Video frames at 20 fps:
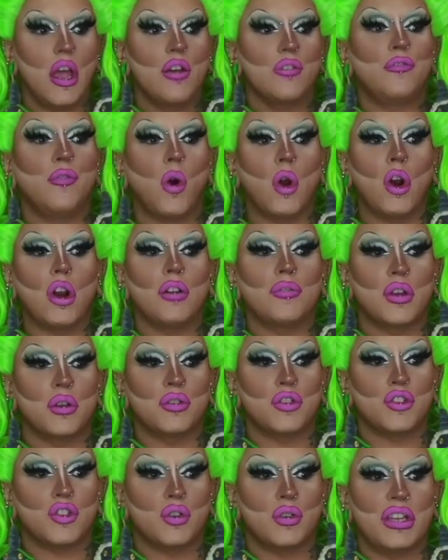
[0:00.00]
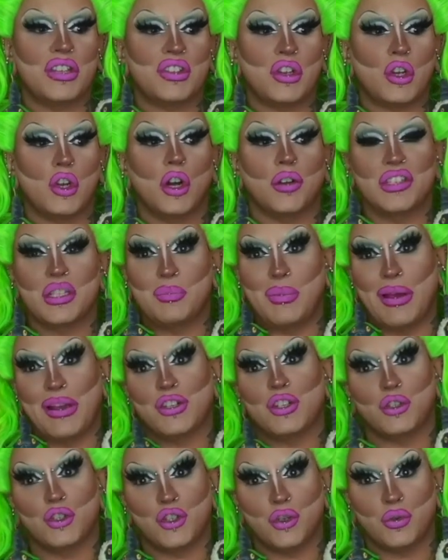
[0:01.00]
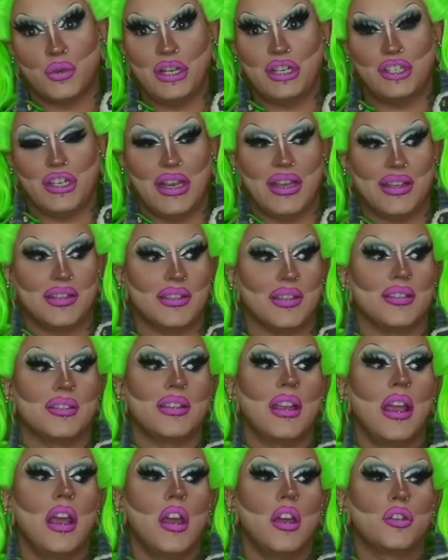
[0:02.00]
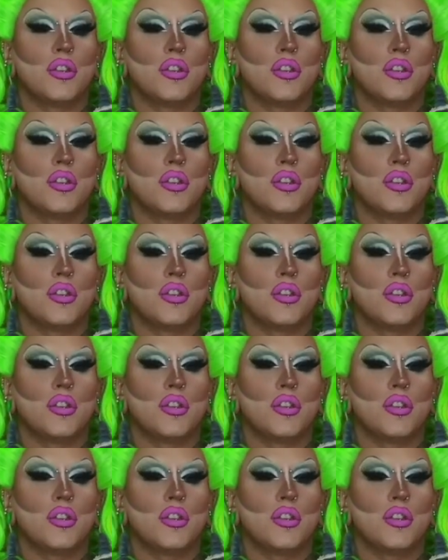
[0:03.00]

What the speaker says: 4 of those trees are called special tree chances.